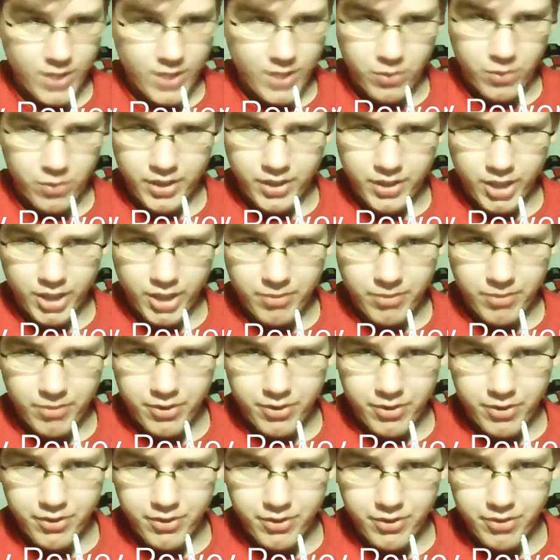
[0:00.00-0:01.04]
Only I am
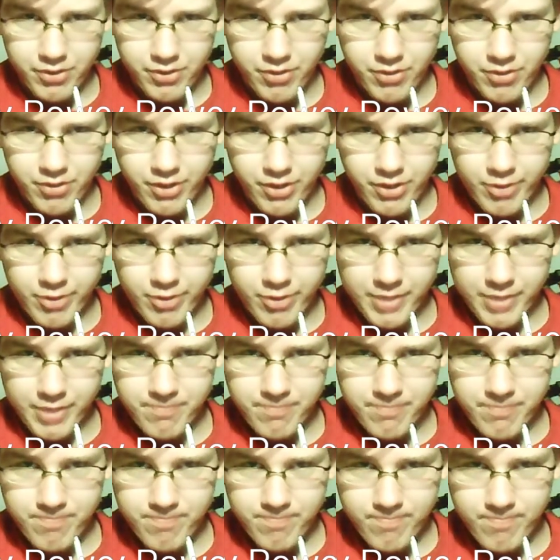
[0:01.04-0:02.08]
the RO2. Do you hear
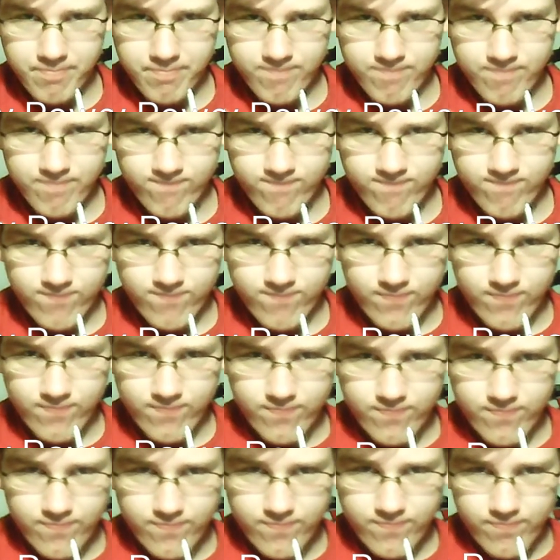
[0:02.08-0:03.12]
me? Short
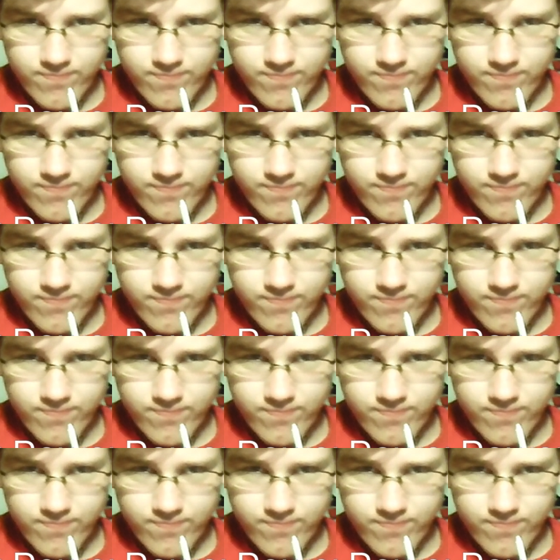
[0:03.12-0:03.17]
steps,